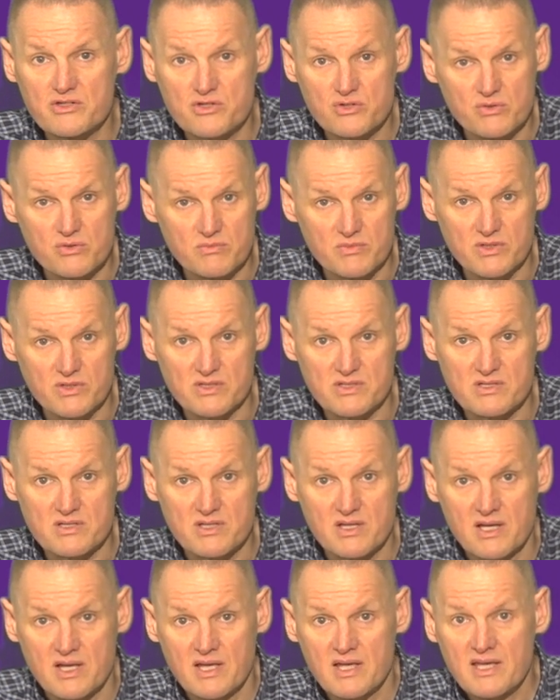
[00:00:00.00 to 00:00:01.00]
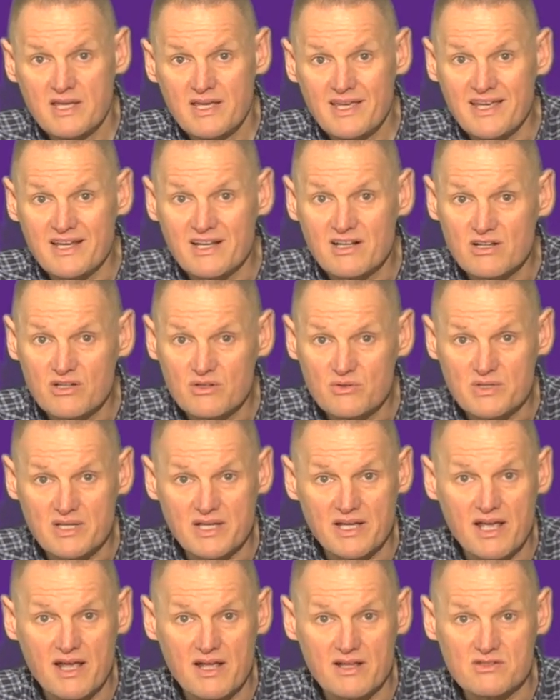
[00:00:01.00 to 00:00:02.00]
tumors,
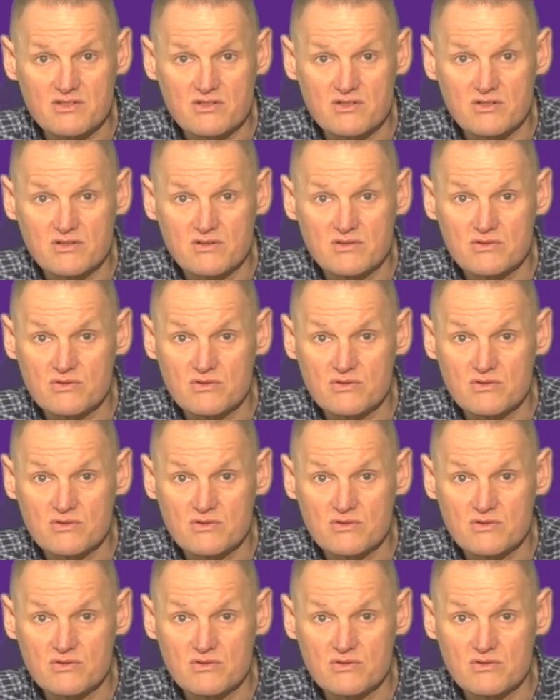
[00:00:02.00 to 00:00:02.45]
including cancer.